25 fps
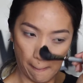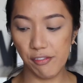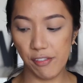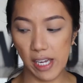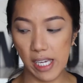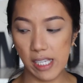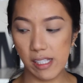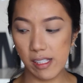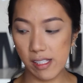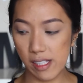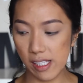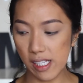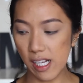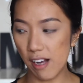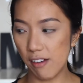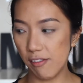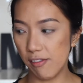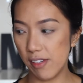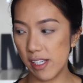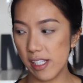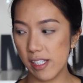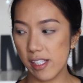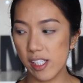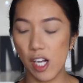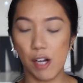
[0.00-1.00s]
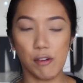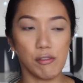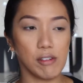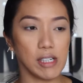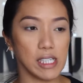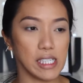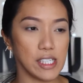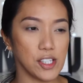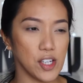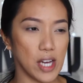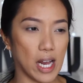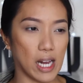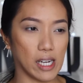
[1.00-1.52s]
Face stuff is not
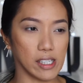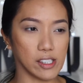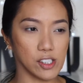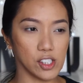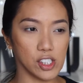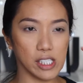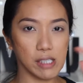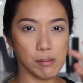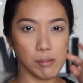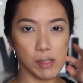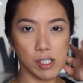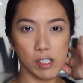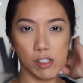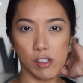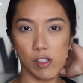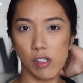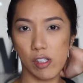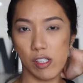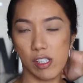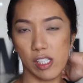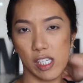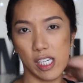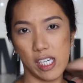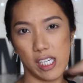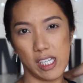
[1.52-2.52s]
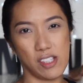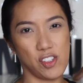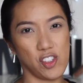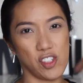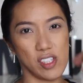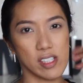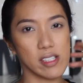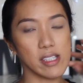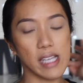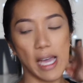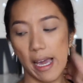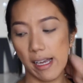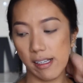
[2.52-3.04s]
really challenging because it
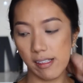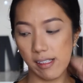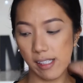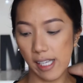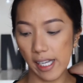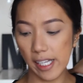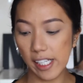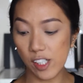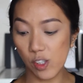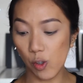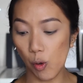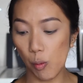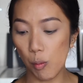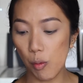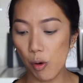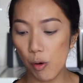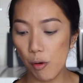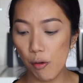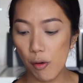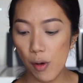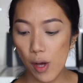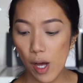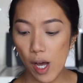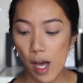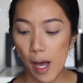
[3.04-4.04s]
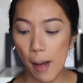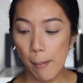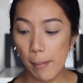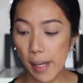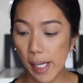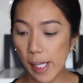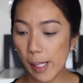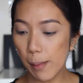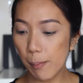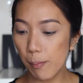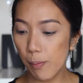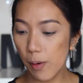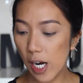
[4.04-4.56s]
just acts like a normal
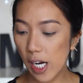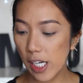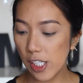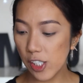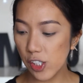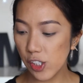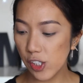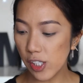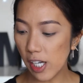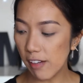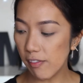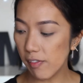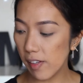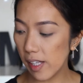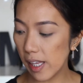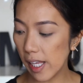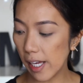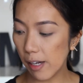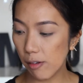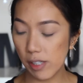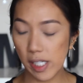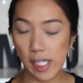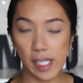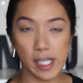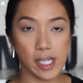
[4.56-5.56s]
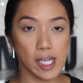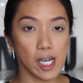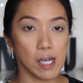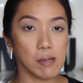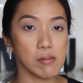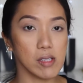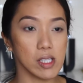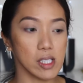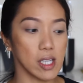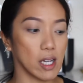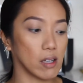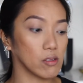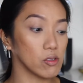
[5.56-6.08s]
makeup brush. I feel like when it
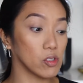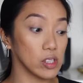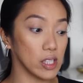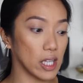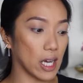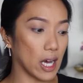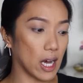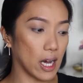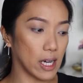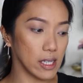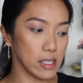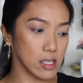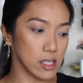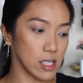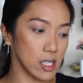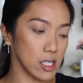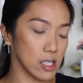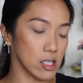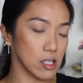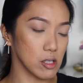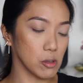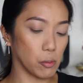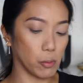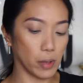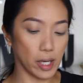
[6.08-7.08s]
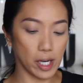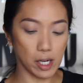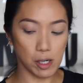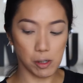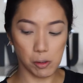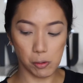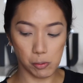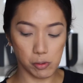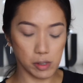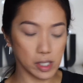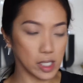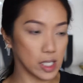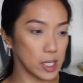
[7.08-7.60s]
comes down to the eyes, that's
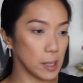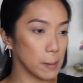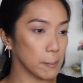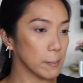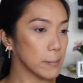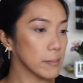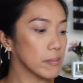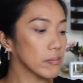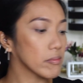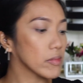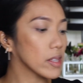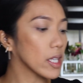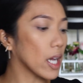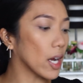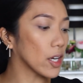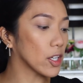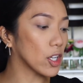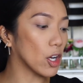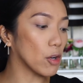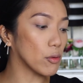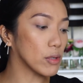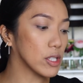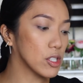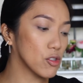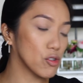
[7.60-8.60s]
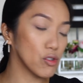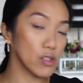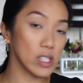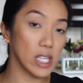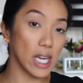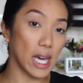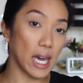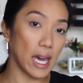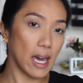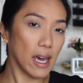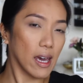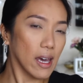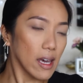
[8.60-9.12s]
where we are going to
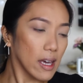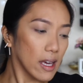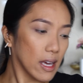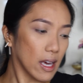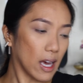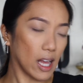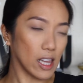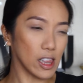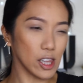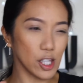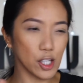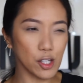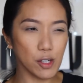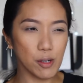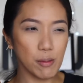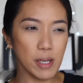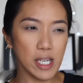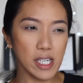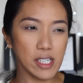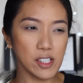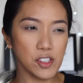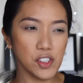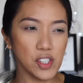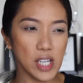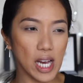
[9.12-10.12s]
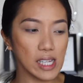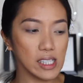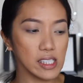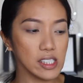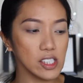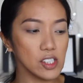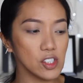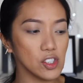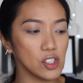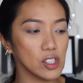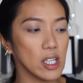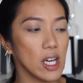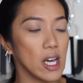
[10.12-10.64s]
get a little bit
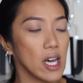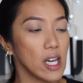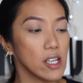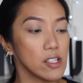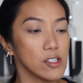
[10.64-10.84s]
challenge.